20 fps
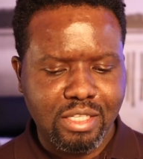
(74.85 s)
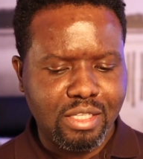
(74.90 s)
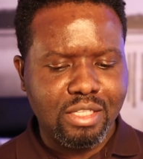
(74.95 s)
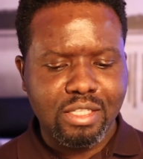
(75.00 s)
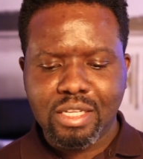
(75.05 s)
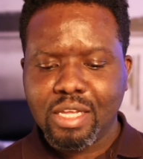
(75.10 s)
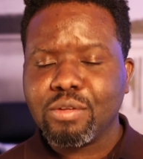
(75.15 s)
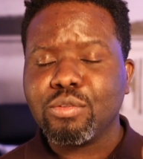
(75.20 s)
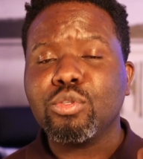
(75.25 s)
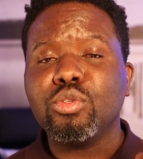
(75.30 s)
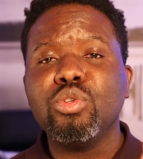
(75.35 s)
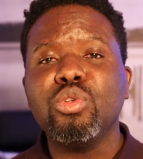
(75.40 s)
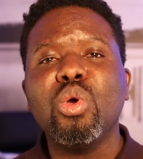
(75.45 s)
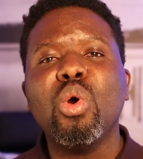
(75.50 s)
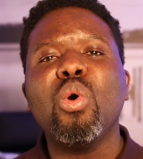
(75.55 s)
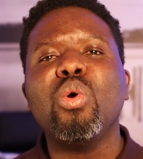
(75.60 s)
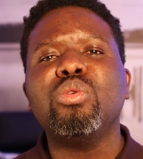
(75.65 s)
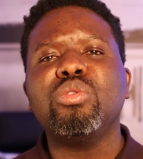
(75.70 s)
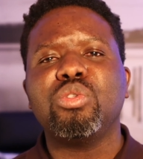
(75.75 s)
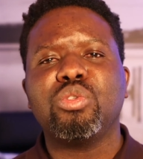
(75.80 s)
There's
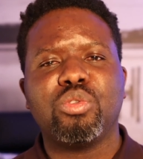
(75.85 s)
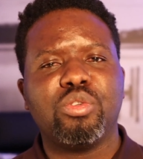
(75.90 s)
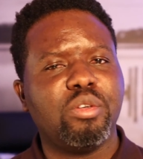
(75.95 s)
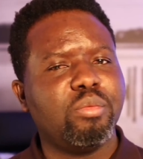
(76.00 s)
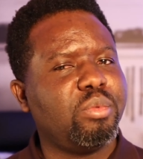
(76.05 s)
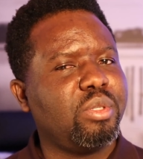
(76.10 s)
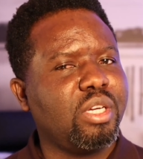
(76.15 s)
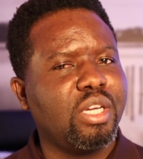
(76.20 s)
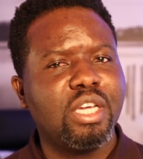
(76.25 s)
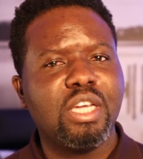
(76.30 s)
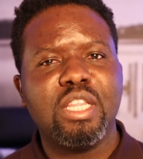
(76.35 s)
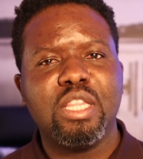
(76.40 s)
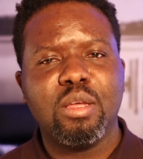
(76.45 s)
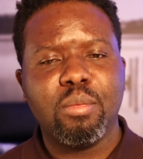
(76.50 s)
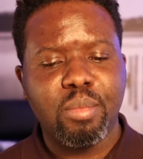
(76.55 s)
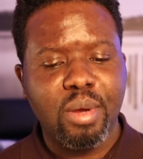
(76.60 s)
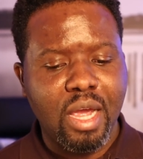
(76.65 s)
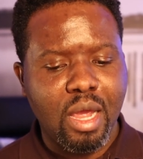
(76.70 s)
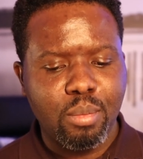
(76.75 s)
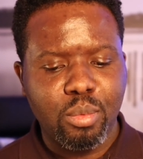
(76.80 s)
no scripture in
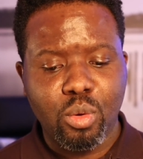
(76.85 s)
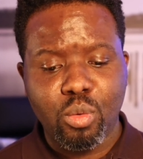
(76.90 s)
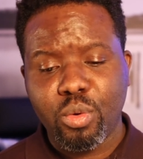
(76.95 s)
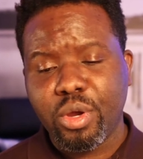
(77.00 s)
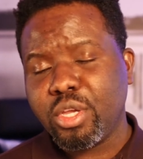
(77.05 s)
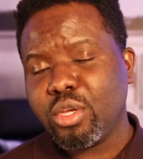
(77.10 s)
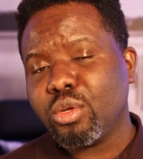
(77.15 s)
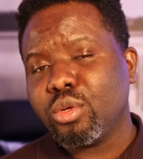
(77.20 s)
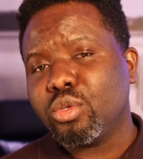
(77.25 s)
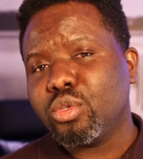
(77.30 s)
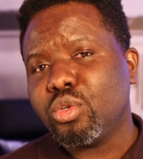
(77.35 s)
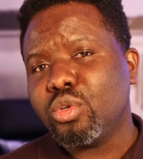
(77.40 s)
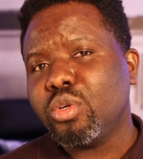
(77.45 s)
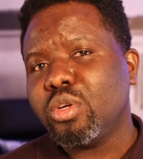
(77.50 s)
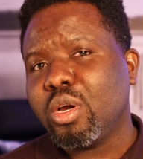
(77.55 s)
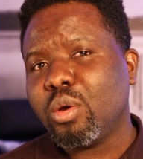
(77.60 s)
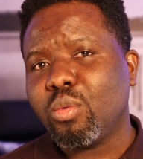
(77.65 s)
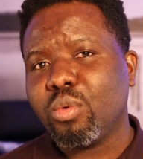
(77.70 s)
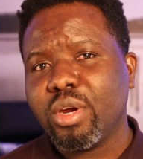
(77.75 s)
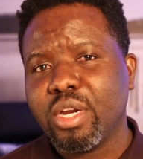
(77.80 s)
the Bible. When you
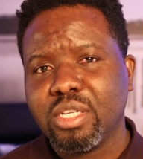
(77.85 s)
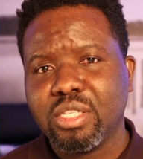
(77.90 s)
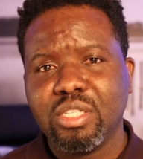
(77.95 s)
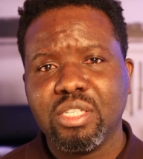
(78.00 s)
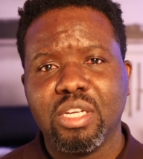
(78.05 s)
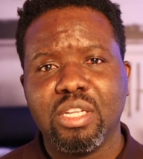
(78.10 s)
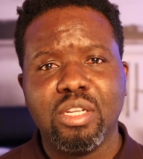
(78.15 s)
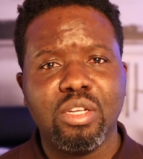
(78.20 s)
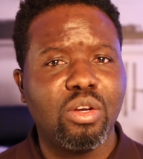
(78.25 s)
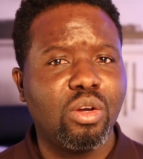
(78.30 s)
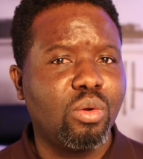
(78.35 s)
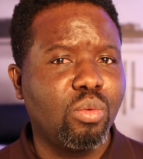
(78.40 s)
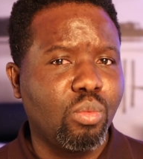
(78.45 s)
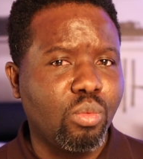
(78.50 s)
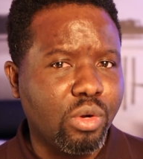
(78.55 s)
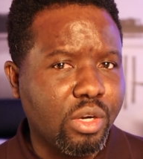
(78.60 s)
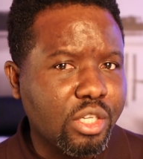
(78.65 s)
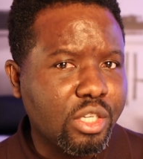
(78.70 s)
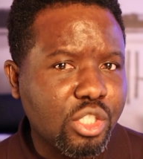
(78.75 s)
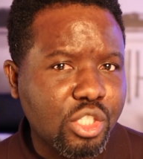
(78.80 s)
do a word study
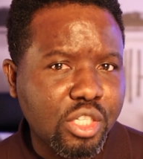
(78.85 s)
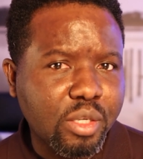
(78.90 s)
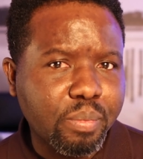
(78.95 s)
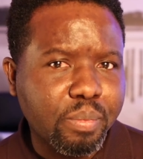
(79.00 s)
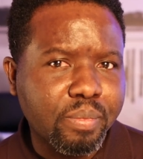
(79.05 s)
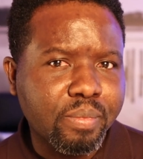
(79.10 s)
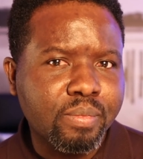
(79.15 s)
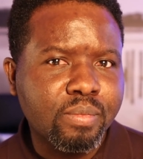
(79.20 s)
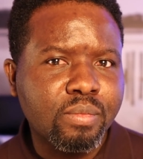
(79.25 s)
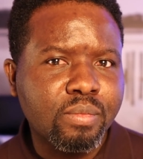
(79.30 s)
on worship,